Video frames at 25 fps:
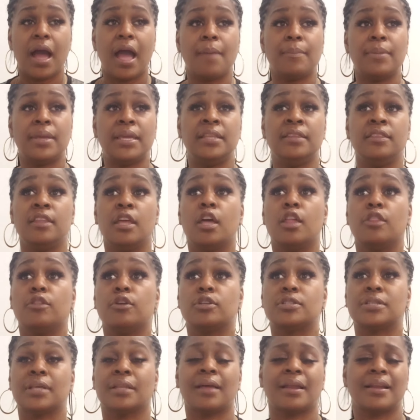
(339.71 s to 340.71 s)
I mean,
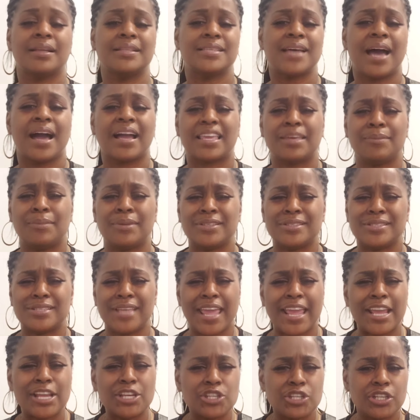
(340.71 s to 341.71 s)
there's a lot of
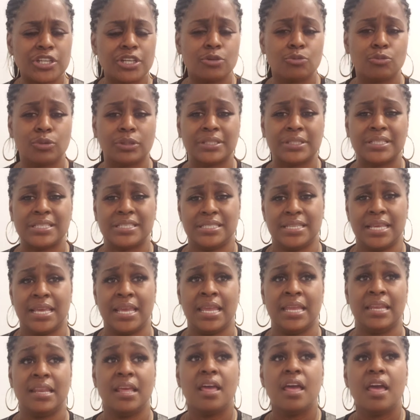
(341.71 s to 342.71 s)
documentation in real
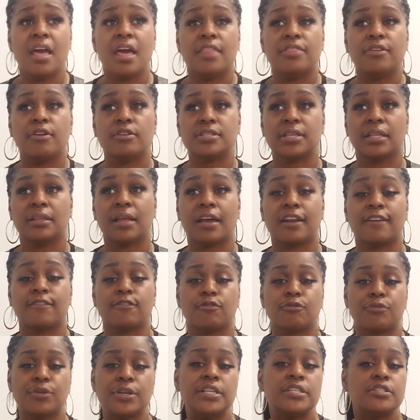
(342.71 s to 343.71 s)
estate. There's a lot
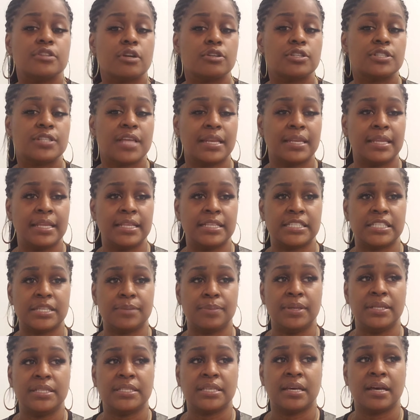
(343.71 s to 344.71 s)
of research that needs to
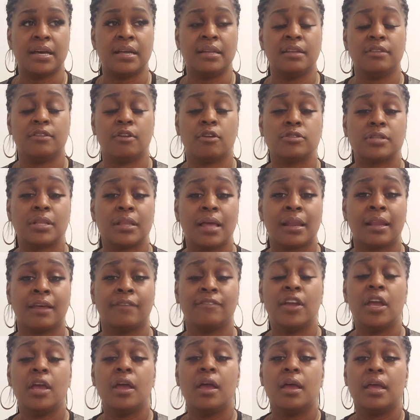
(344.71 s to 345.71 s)
be done. There's a lot
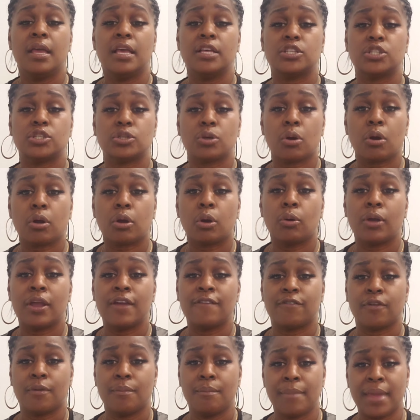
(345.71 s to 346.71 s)
of historical
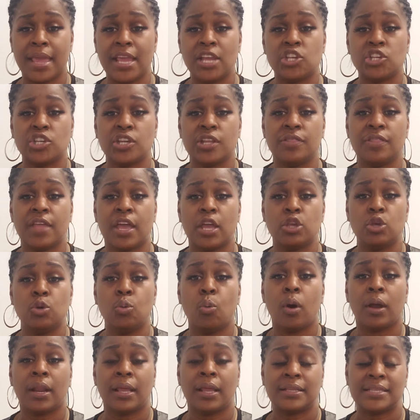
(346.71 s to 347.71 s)
information that you
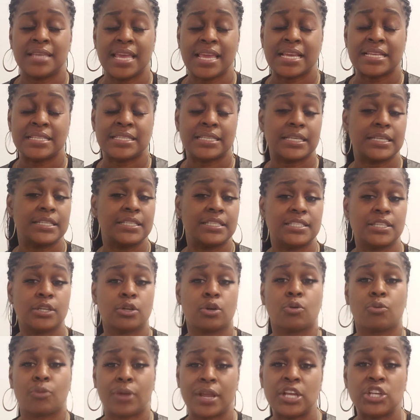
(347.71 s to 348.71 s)
want to take into
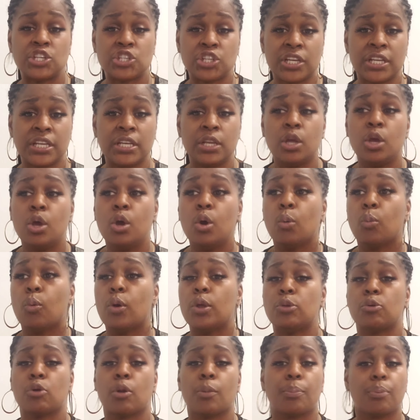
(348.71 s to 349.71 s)
consideration
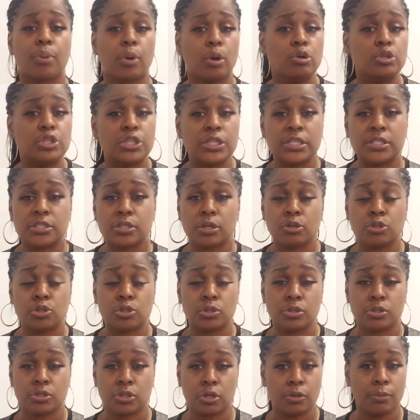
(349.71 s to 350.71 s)
when you're approaching
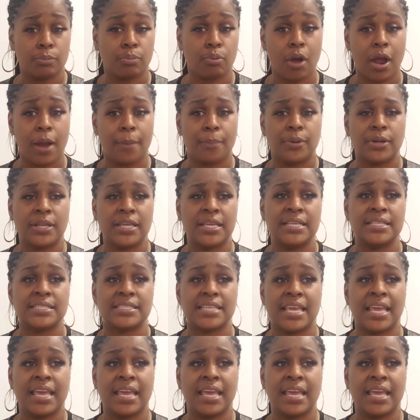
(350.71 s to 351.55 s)
certain properties.